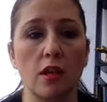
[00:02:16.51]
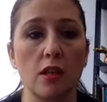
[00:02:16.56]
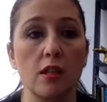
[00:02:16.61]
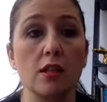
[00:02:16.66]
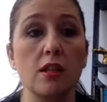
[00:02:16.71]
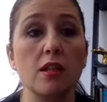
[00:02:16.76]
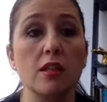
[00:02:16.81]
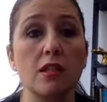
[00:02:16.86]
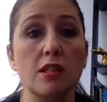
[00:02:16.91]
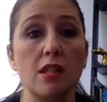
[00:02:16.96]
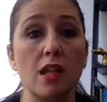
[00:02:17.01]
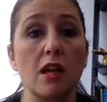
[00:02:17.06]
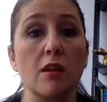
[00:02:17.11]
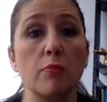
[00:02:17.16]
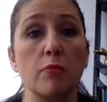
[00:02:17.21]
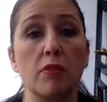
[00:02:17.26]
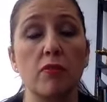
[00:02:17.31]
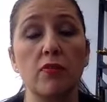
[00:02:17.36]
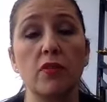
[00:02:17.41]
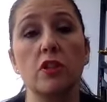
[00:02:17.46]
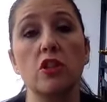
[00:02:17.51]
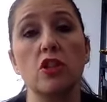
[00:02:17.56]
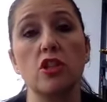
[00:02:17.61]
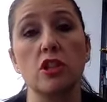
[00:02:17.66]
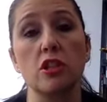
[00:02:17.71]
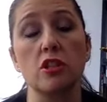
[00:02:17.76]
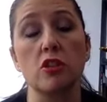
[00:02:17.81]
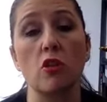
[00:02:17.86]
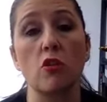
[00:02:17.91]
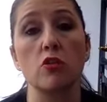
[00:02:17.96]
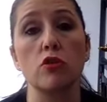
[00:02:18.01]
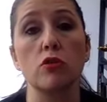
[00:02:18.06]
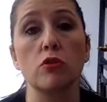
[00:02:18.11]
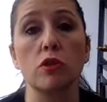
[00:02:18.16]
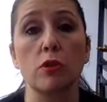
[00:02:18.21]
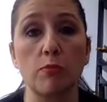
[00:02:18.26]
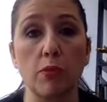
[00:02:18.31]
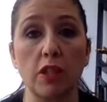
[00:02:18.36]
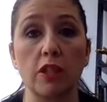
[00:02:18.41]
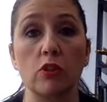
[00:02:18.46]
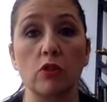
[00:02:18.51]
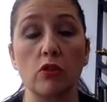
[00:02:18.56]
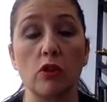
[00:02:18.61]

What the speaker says: and this type of finishes also depend